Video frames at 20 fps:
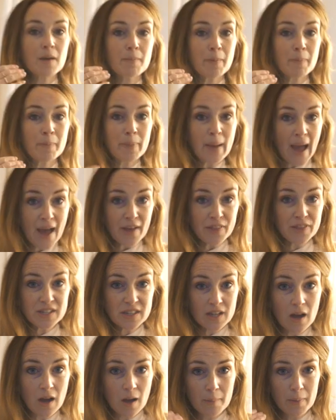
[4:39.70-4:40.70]
am a
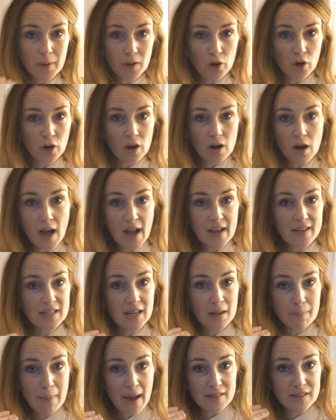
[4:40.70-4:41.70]
bathtub girl. I
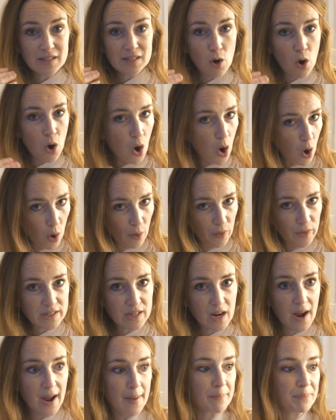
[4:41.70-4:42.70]
take baths all the
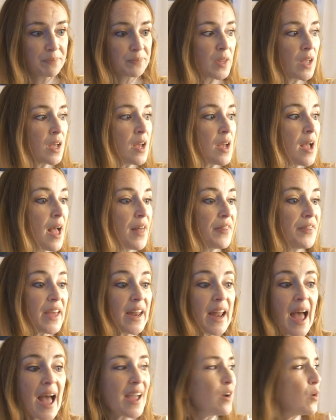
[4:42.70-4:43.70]
time.
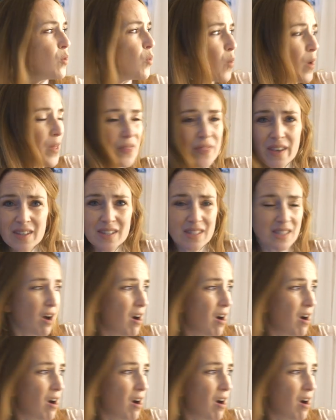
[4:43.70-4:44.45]
Then I don't want this